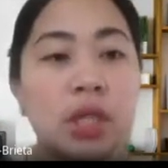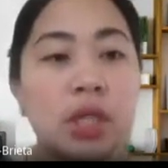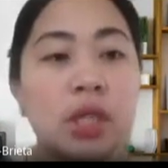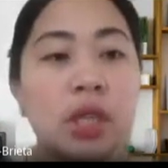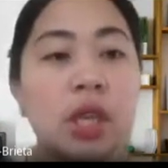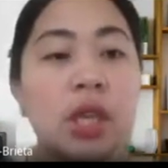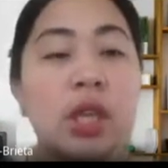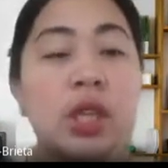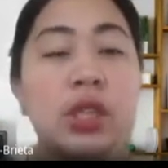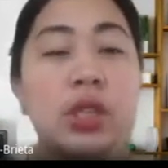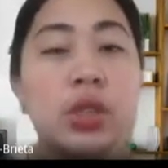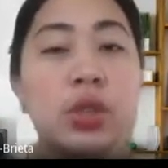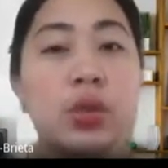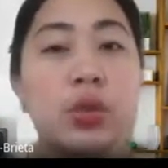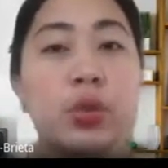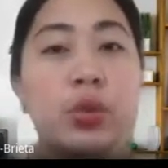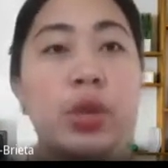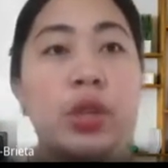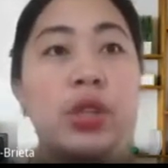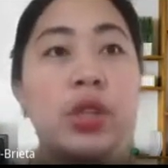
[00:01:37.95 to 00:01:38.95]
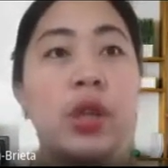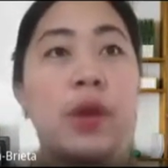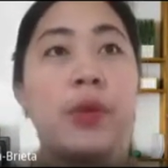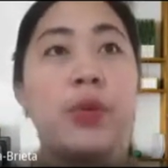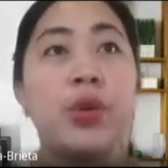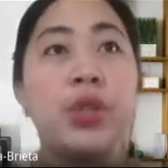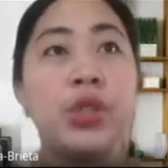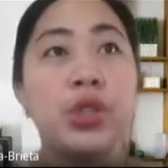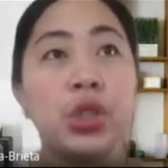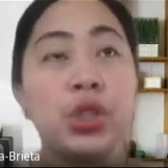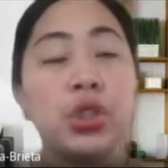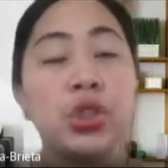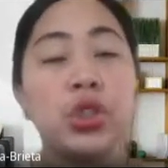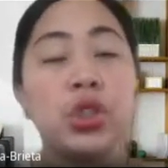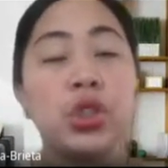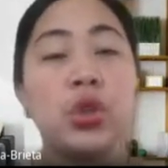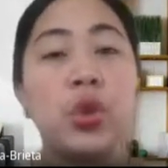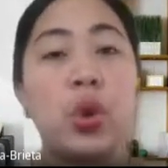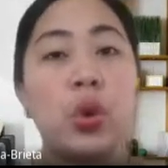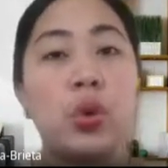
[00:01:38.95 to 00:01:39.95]
So when a researcher
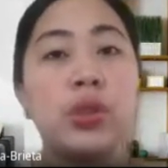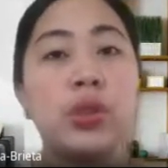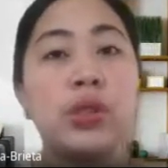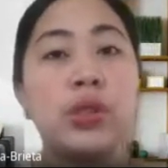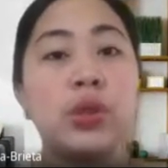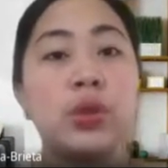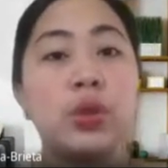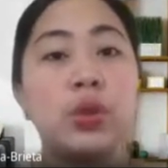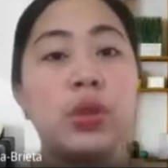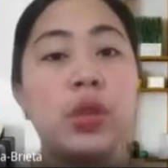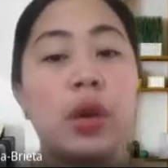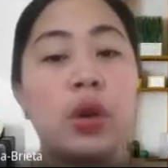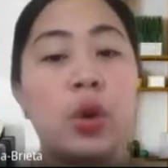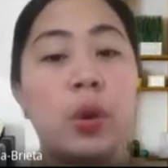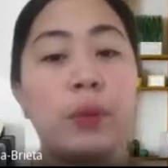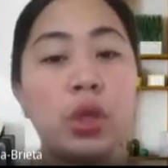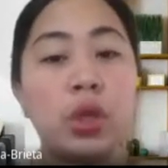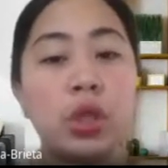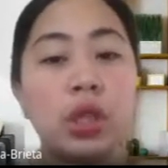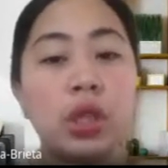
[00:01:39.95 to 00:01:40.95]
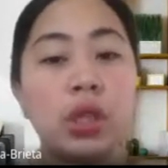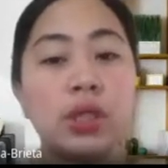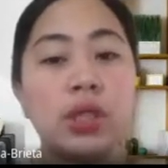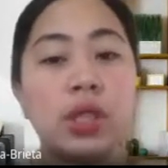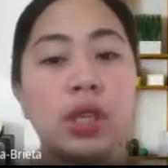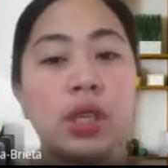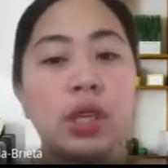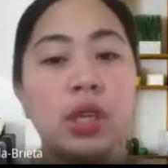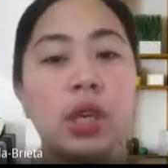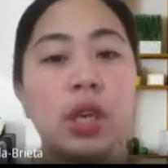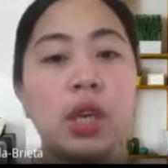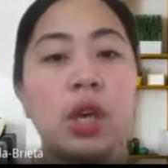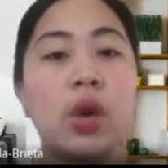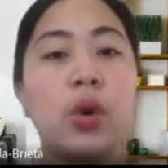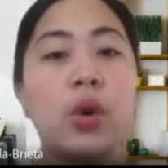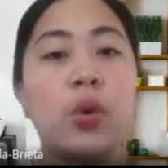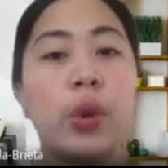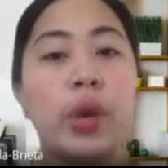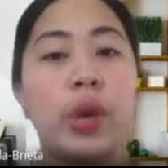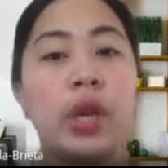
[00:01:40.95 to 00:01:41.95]
goes to the community
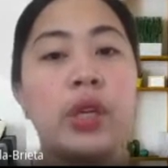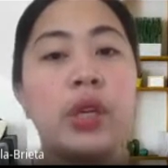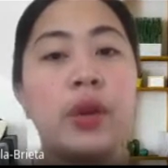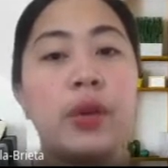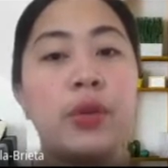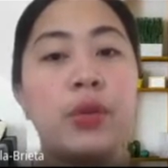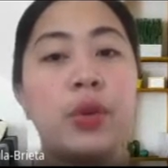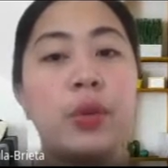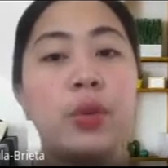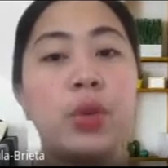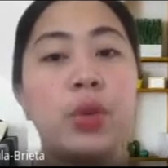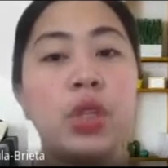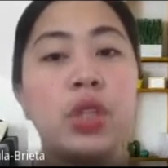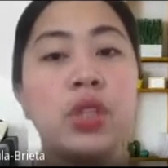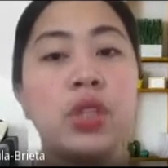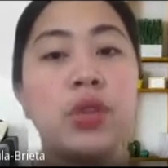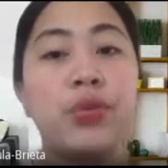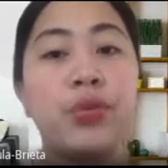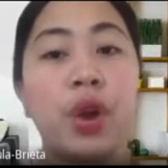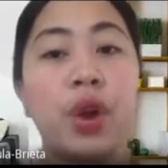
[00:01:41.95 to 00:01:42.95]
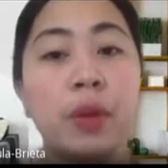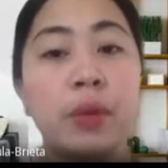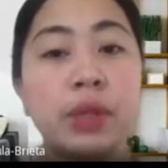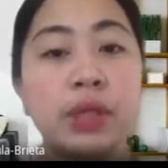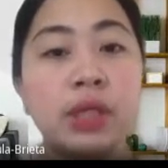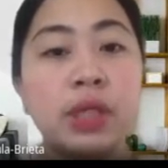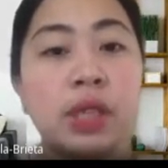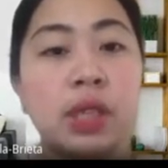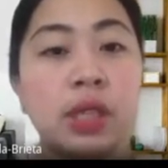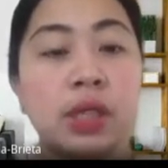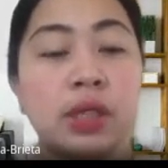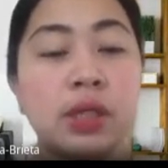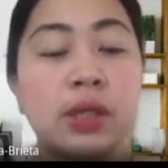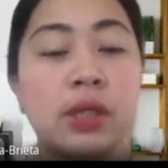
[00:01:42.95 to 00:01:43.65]
where the community pharmacy is